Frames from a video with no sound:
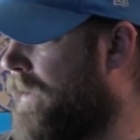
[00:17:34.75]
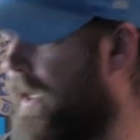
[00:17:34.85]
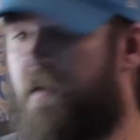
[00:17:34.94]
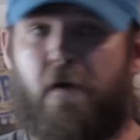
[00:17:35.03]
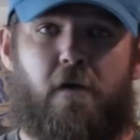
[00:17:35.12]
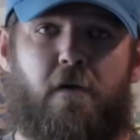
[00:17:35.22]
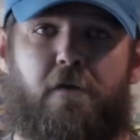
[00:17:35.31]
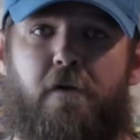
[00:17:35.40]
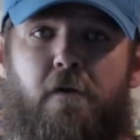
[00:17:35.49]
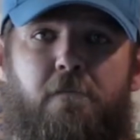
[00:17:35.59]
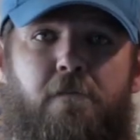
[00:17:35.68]
And
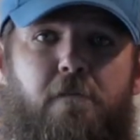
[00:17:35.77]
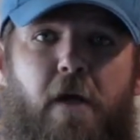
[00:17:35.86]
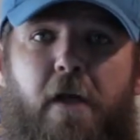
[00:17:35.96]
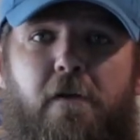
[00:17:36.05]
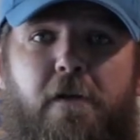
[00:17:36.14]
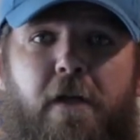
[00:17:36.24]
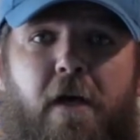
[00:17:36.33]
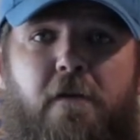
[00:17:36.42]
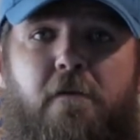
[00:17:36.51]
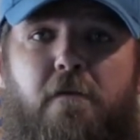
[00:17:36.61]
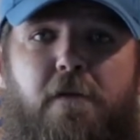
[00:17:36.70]
the rattle and
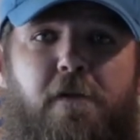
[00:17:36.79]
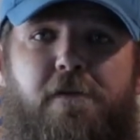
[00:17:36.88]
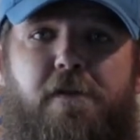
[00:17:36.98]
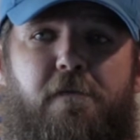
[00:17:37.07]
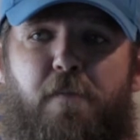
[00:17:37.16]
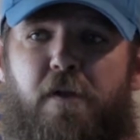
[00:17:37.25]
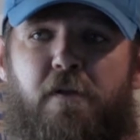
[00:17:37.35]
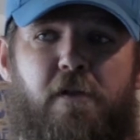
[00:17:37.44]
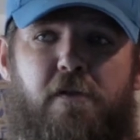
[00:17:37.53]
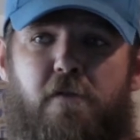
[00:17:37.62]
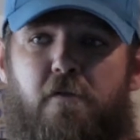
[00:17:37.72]
net, those have been
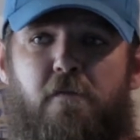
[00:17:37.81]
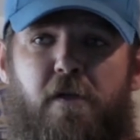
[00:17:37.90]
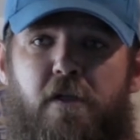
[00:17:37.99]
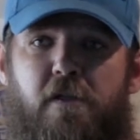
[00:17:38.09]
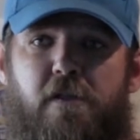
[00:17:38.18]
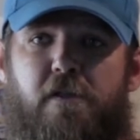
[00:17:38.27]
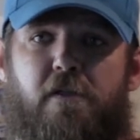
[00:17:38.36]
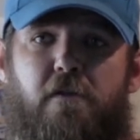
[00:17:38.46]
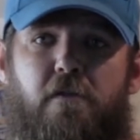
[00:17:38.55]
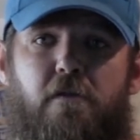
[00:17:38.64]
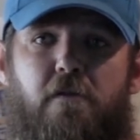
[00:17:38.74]
the two biggest